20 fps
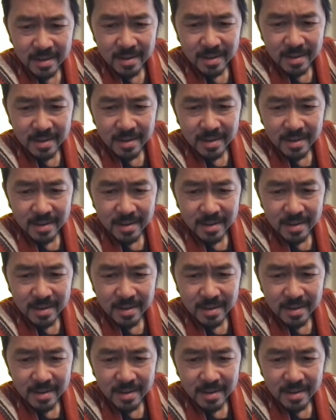She
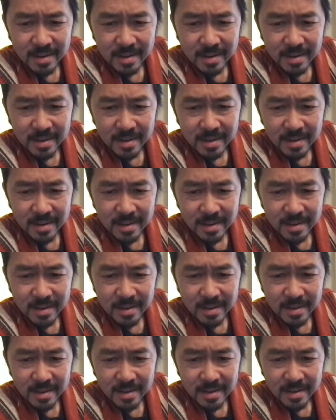doesn't care.
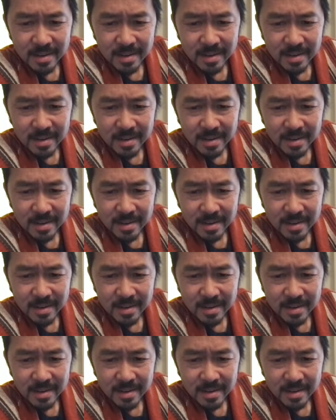It's
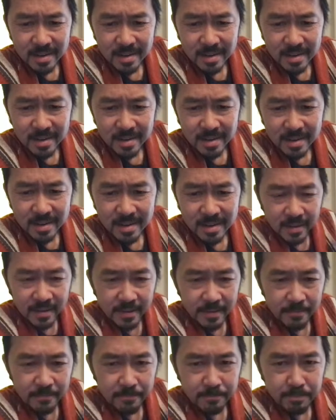us.
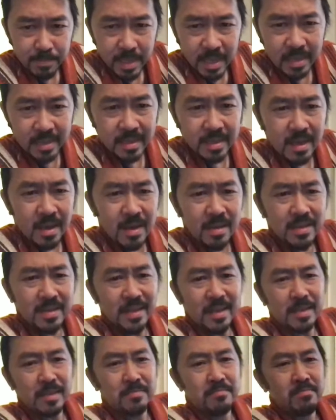It's us
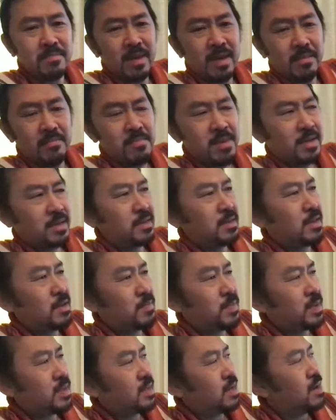that's messed
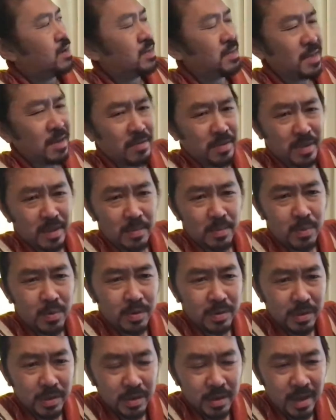up. It's us that was the poor
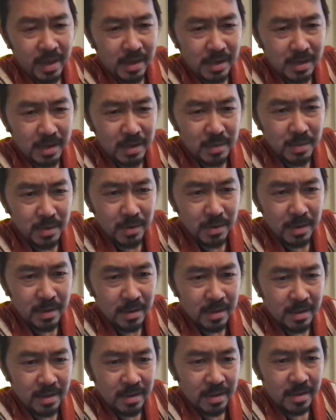little Asian immigrant.
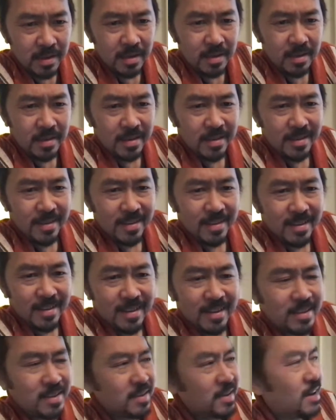
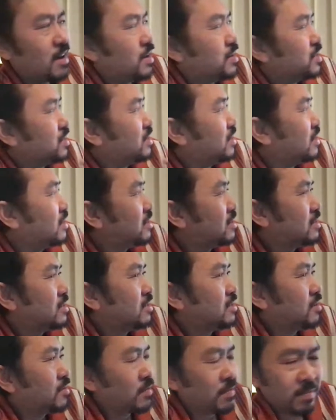It's us that,
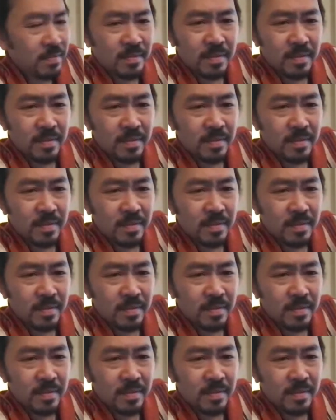you know,